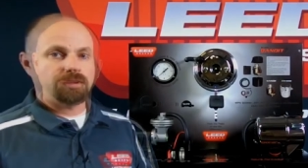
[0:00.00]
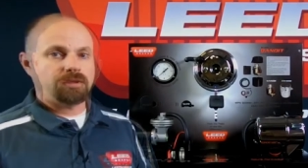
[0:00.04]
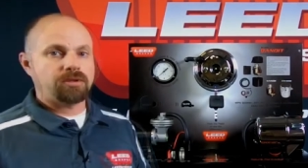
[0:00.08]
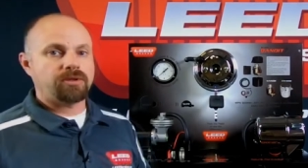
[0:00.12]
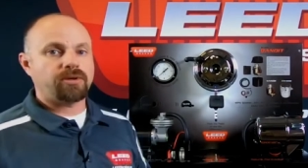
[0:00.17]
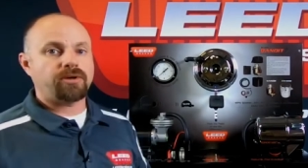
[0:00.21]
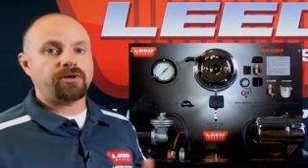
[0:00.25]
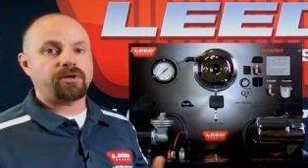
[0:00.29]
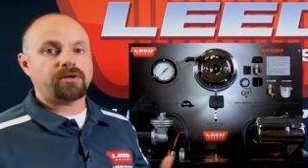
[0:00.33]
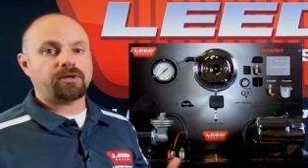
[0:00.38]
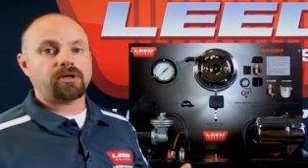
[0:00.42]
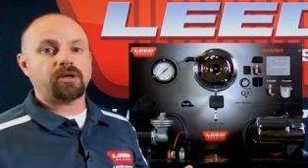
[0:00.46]

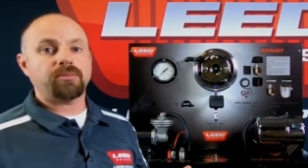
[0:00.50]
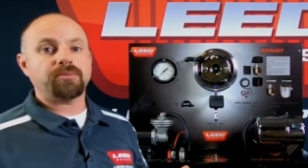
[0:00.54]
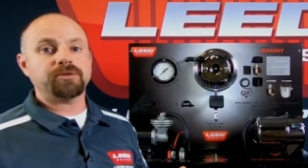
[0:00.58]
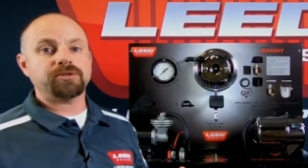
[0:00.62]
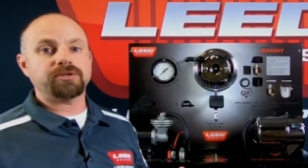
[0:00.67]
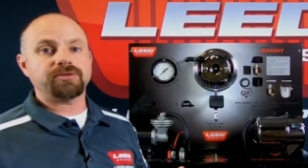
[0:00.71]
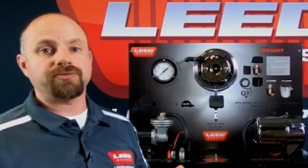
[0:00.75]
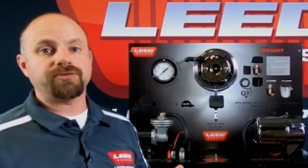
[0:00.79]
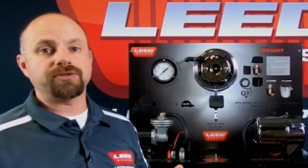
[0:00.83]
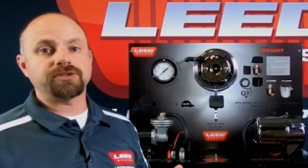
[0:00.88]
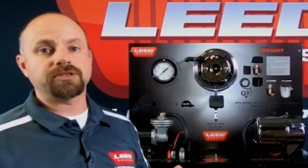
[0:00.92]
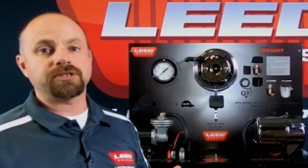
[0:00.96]
There are a couple
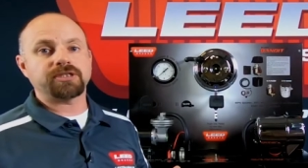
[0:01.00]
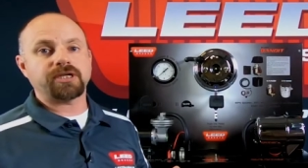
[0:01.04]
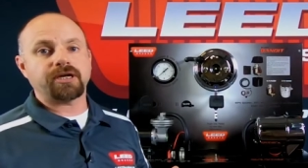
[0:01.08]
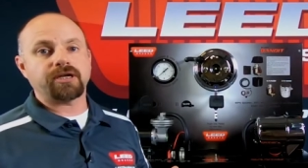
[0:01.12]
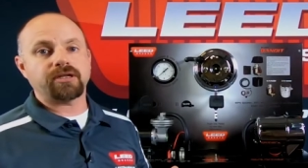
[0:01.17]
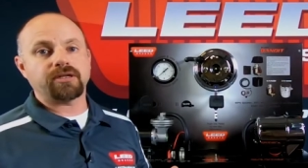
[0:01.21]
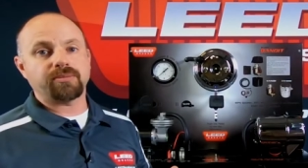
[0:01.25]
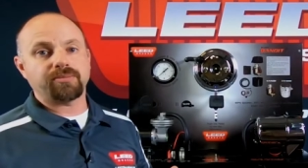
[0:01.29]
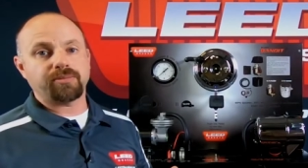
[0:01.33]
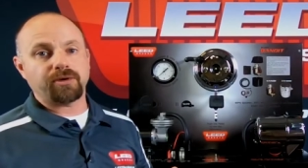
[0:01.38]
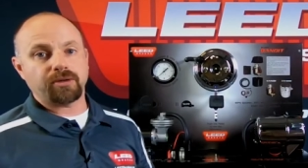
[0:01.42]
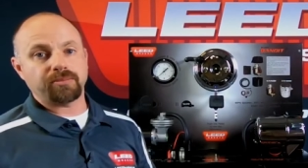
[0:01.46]
different
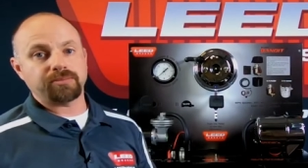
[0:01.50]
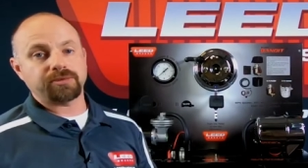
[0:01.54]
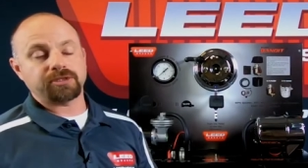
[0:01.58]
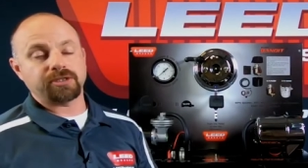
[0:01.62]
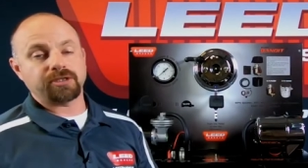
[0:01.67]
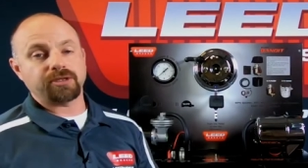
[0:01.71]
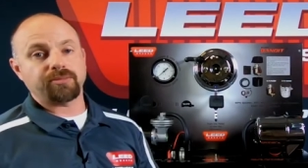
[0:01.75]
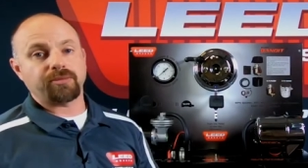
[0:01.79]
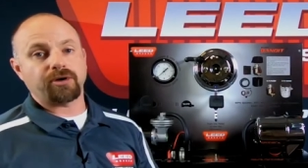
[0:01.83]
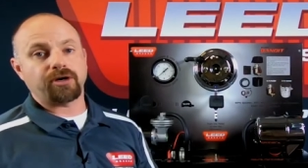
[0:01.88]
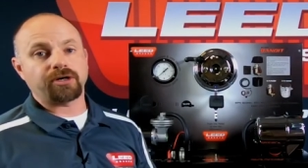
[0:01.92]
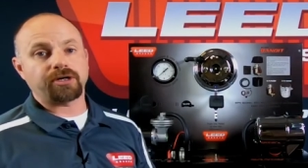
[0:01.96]
style of pumps
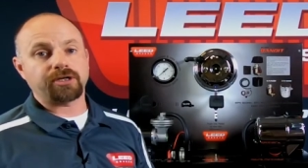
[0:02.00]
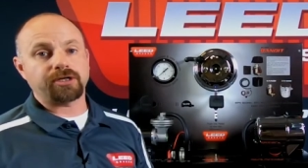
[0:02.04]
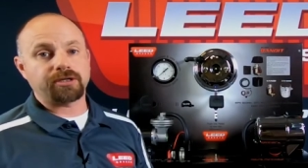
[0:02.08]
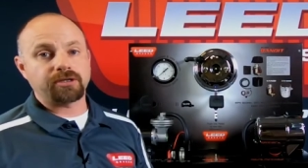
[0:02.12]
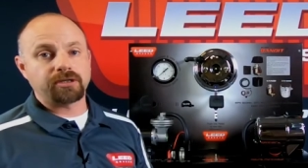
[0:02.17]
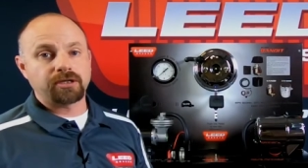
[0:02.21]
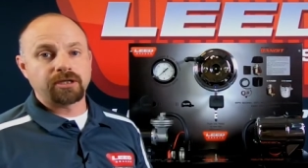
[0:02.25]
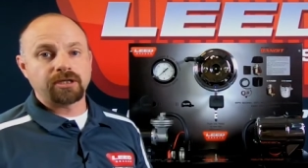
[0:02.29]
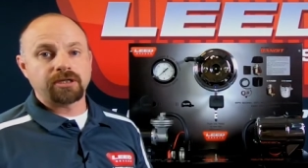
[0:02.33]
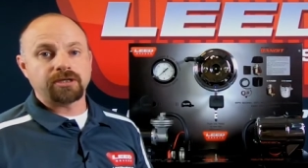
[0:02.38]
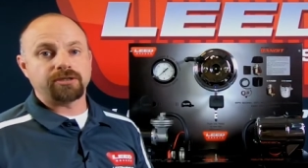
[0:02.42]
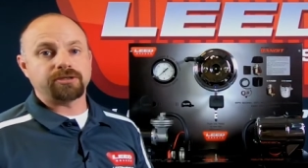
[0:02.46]
in the market.
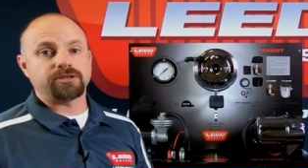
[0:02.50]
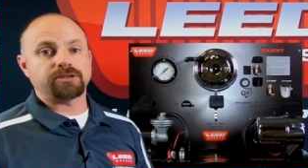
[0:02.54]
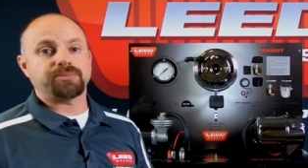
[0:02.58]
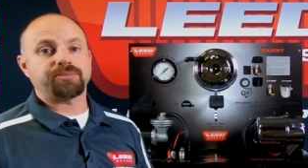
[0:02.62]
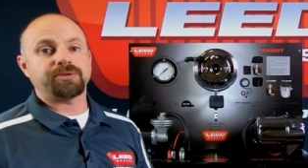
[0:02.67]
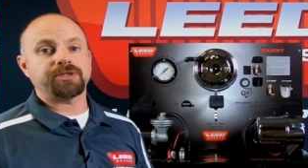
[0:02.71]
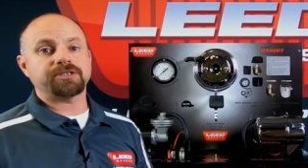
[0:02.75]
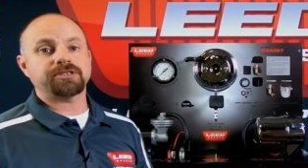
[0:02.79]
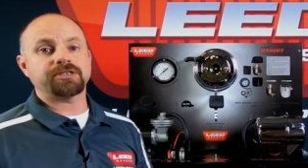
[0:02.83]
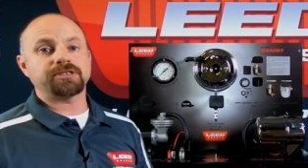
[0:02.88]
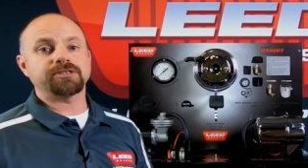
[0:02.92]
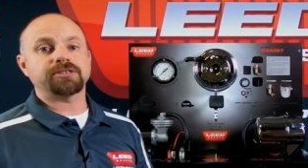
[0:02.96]
There's a
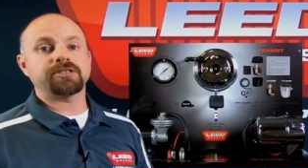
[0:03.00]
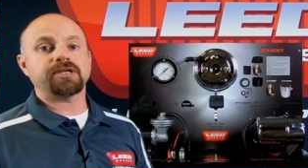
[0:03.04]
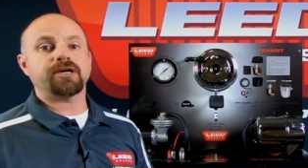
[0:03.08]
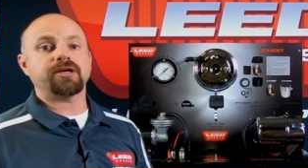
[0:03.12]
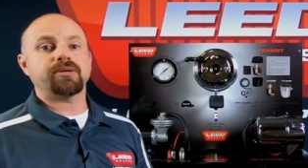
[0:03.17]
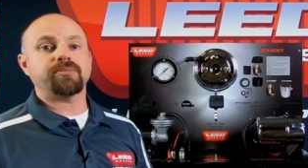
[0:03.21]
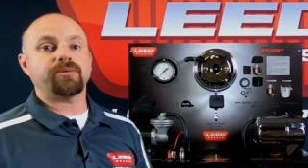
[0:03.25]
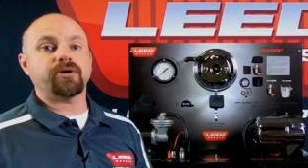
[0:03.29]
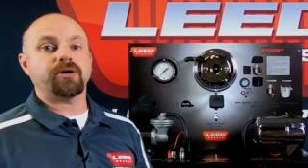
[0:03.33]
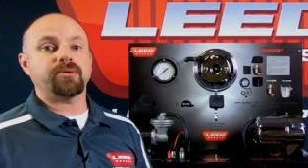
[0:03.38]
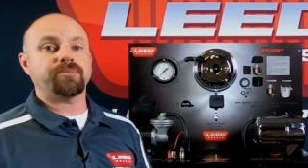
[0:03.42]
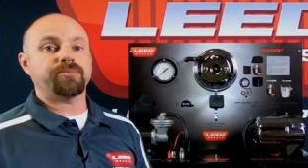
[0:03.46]
piston
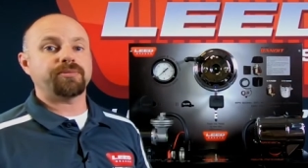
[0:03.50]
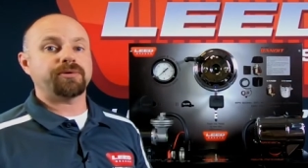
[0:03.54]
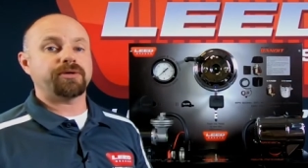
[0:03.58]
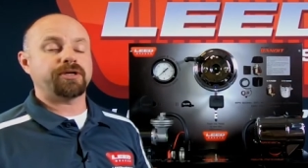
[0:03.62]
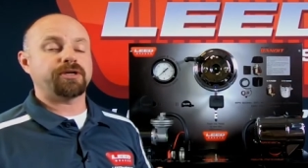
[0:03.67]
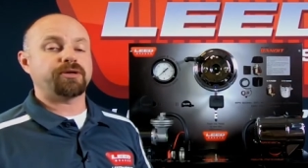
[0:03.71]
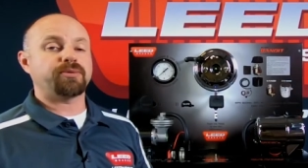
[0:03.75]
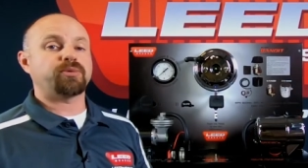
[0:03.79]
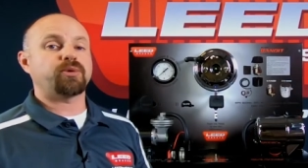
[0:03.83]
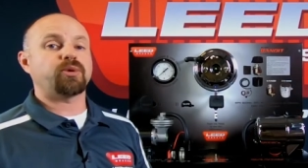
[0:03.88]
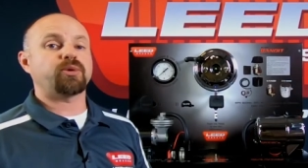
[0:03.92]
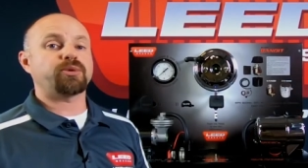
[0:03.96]
style pump
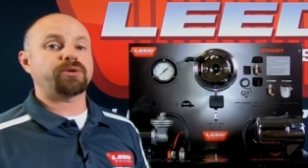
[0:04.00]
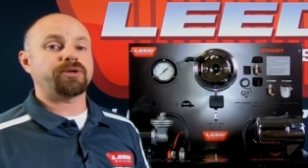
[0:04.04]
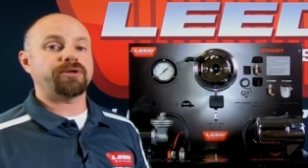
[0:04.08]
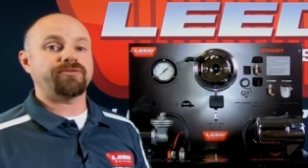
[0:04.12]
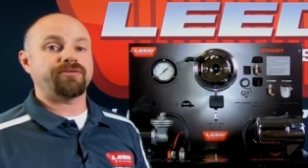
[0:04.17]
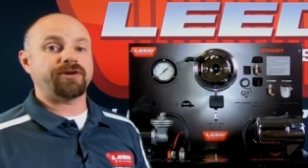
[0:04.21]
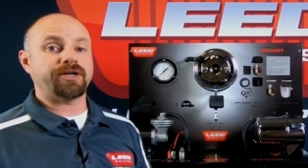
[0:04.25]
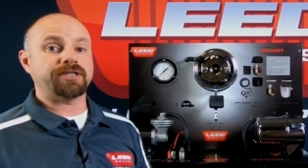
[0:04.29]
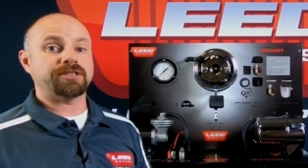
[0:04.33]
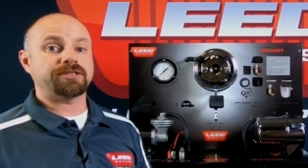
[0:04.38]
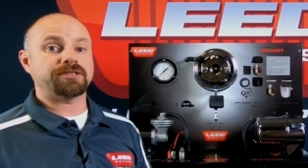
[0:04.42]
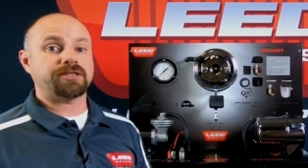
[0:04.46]
and a rotary
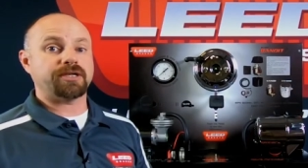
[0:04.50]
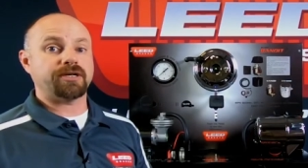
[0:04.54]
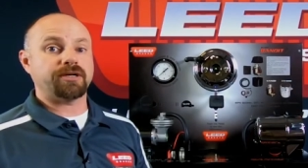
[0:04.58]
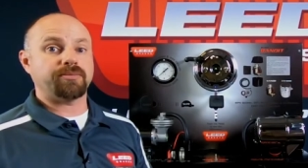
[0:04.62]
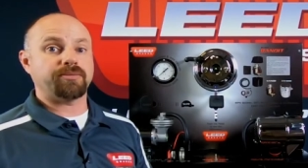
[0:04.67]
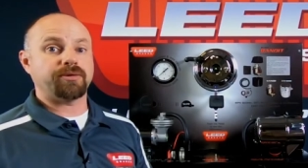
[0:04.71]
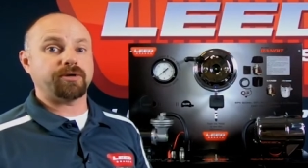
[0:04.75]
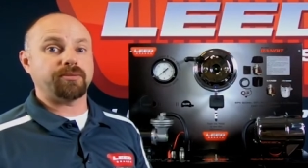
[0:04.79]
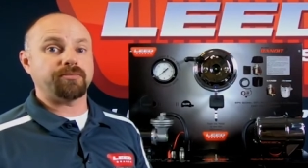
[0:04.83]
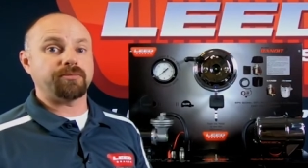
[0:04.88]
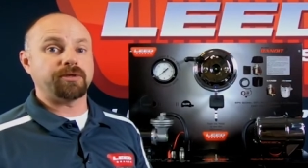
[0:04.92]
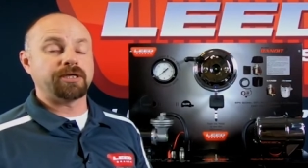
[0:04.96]
vane style
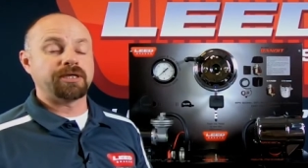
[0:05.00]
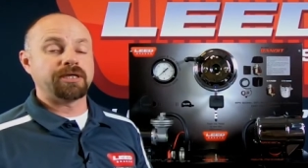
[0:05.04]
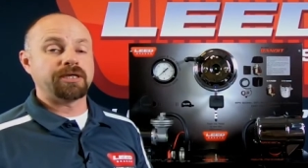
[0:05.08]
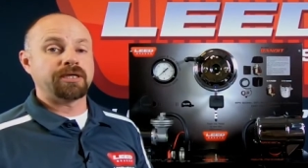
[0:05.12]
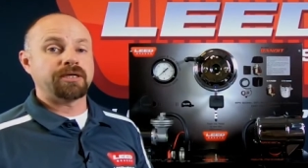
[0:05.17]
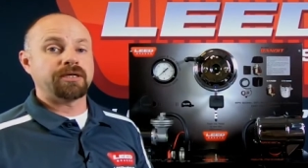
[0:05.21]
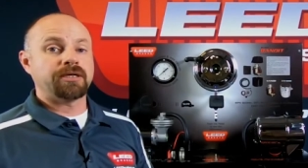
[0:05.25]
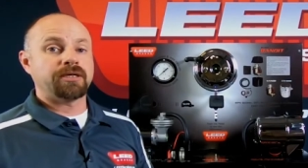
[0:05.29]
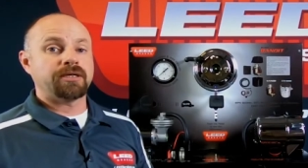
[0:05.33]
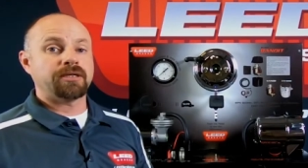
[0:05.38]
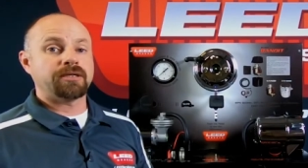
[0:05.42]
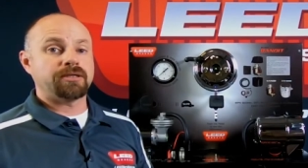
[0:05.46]
pump.
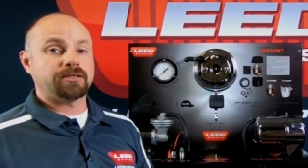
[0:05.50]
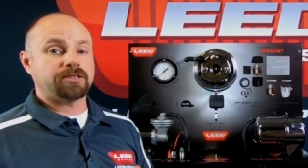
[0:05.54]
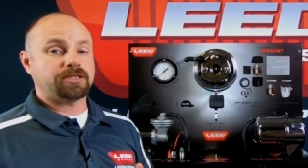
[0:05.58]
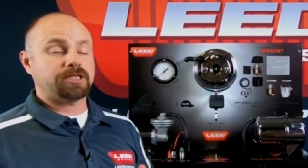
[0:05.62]
The